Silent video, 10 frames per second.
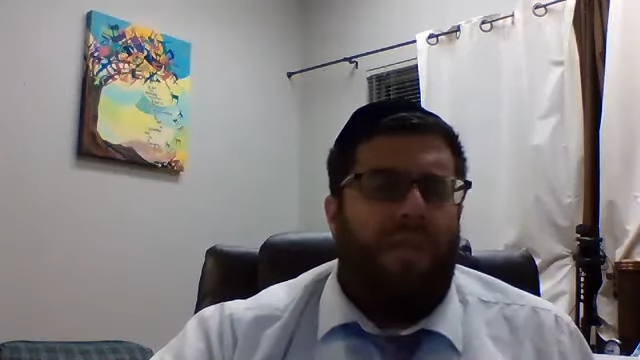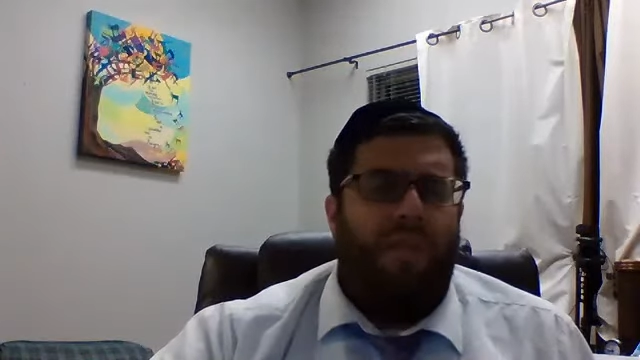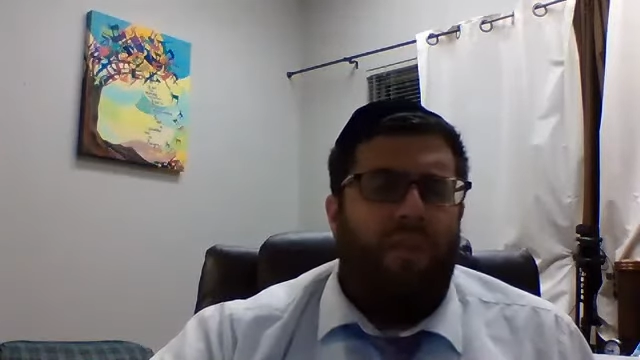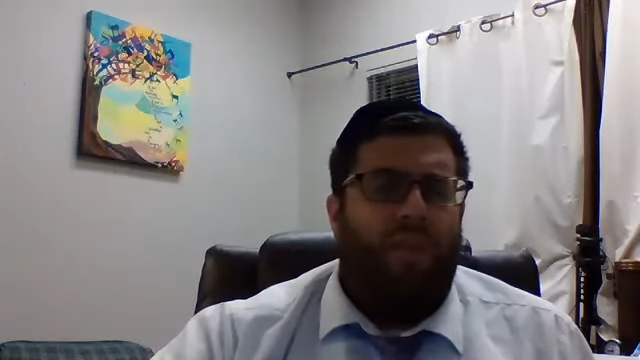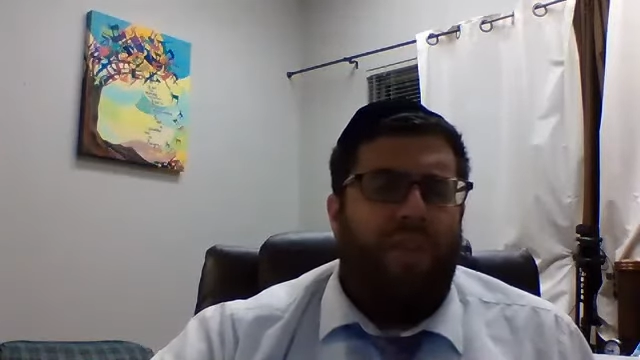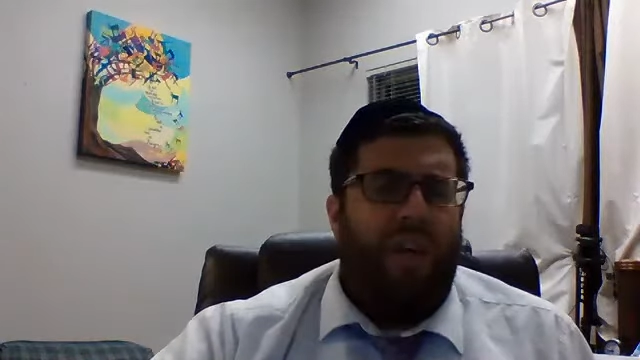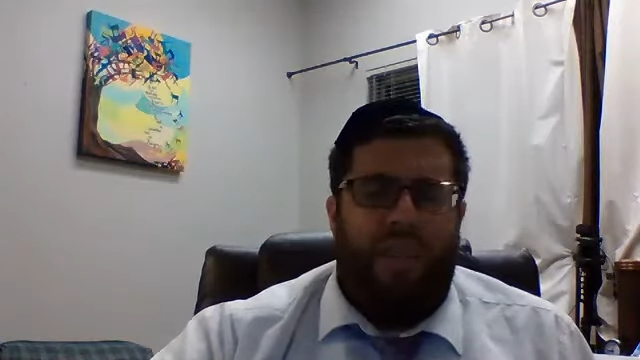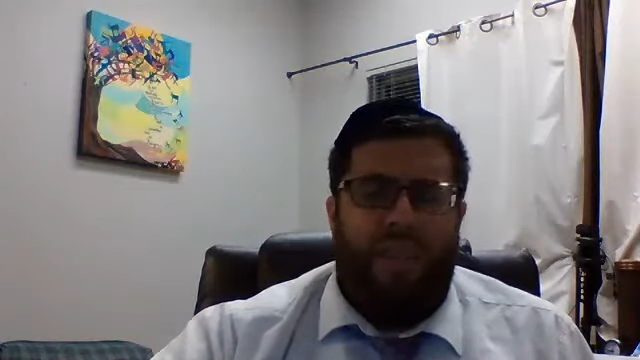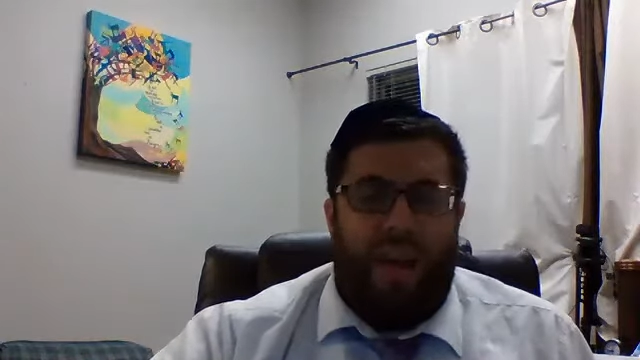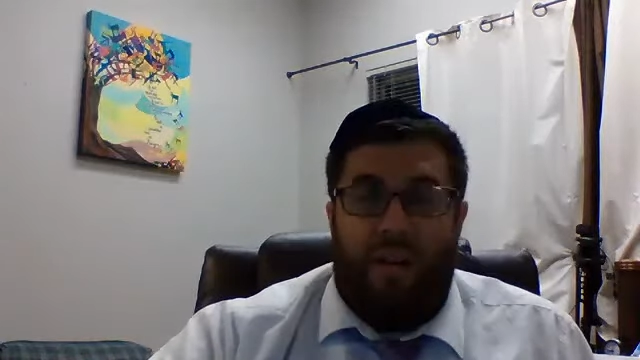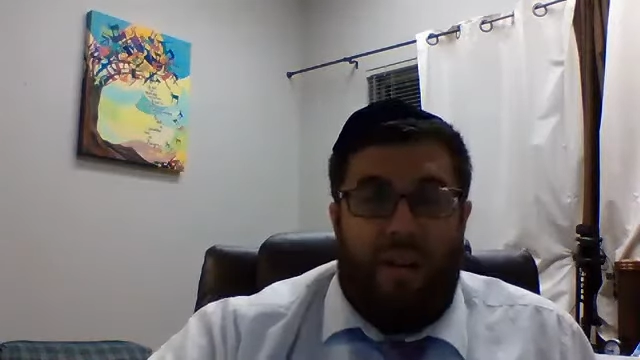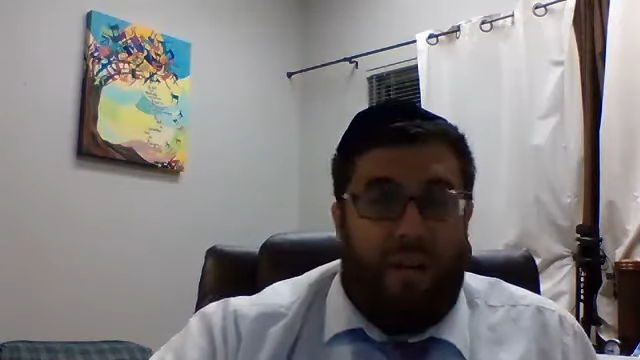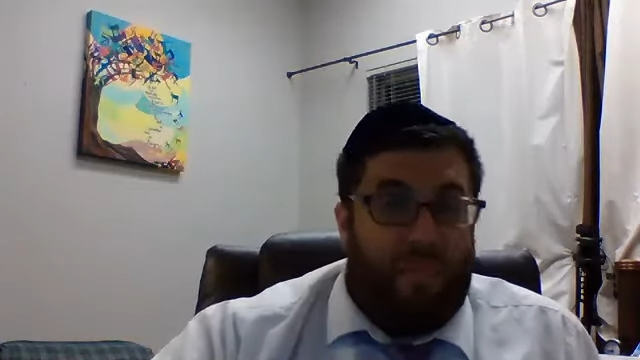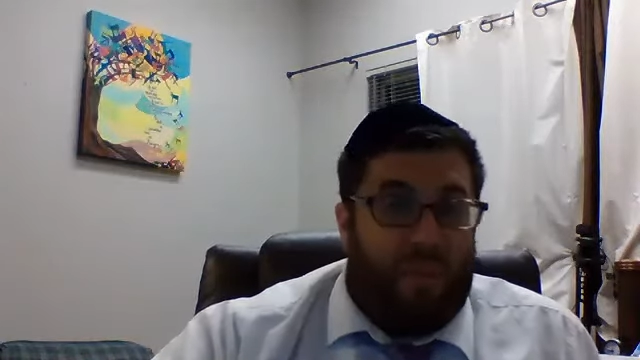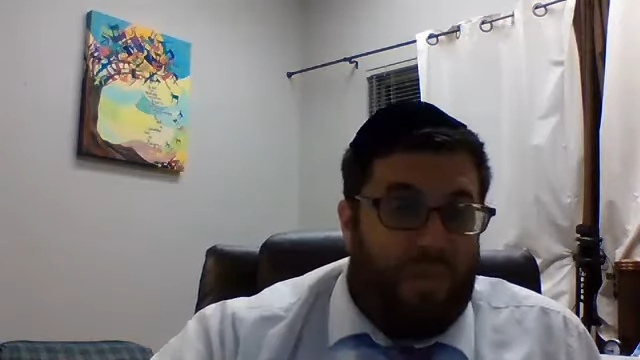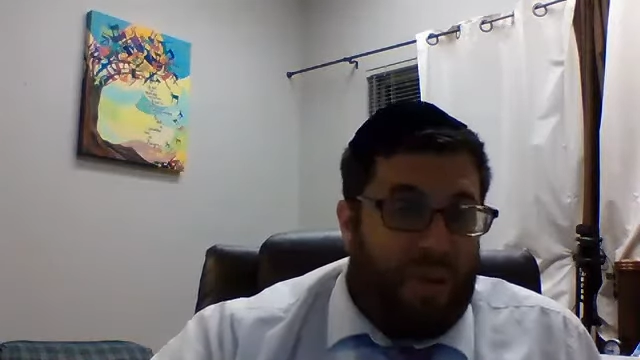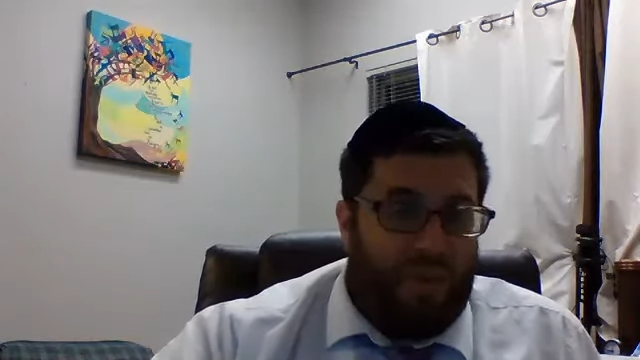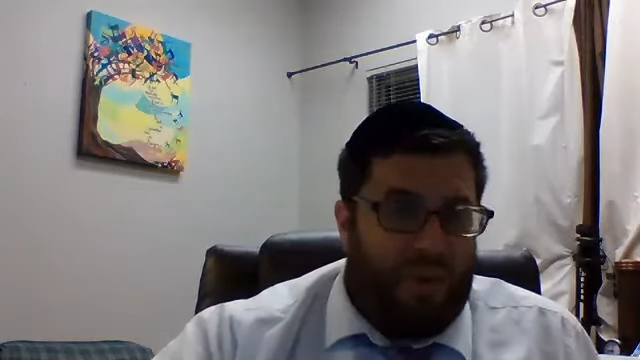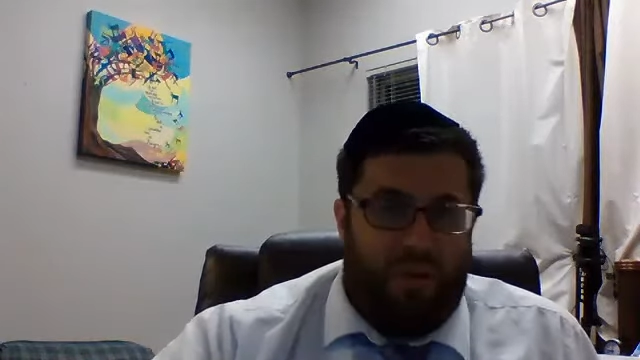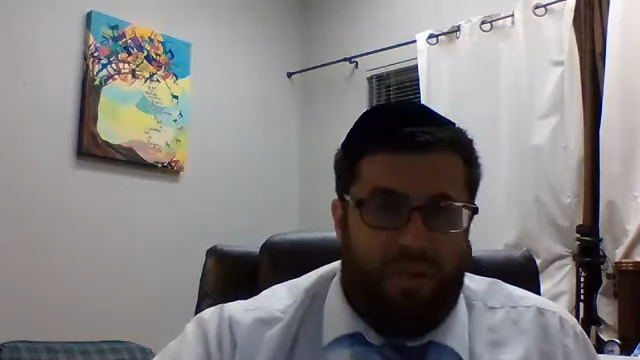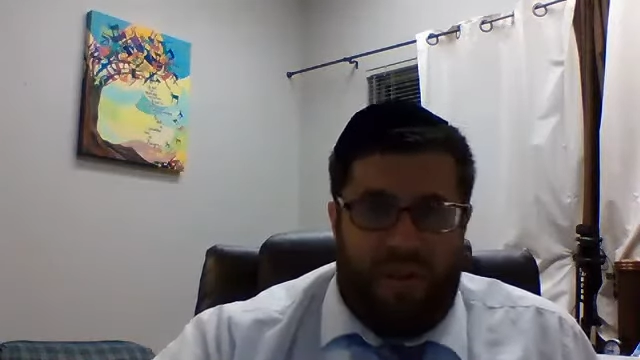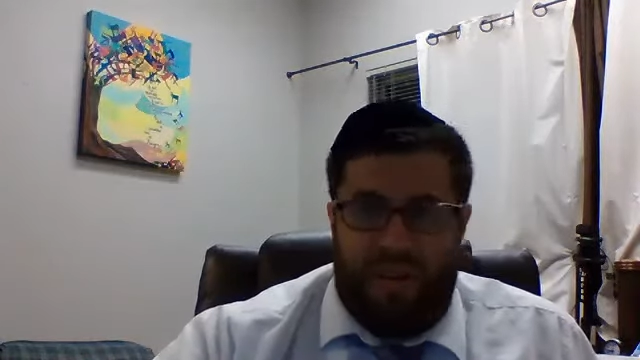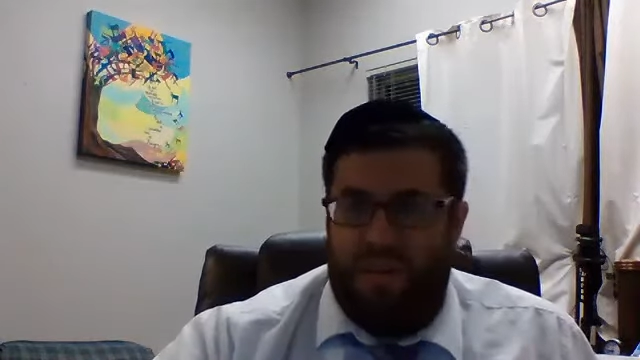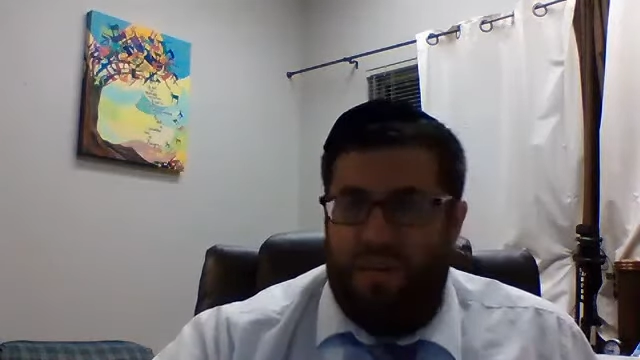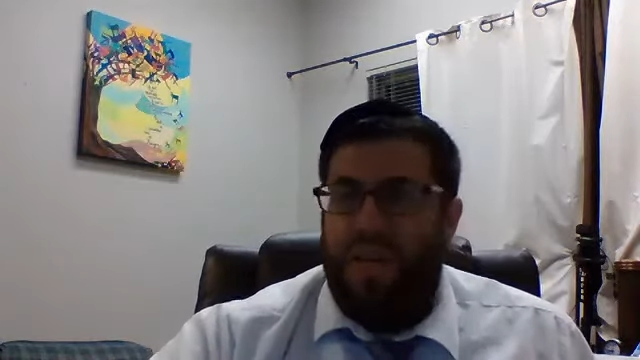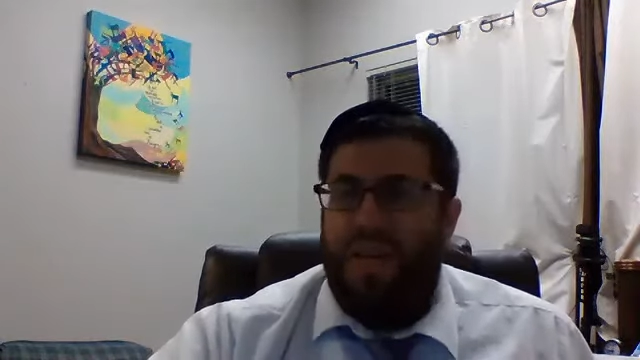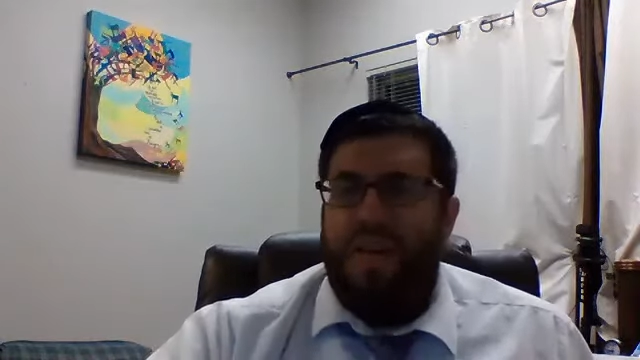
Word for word: It's a new thing, I think. I don't know. Maybe it's old. I don't know.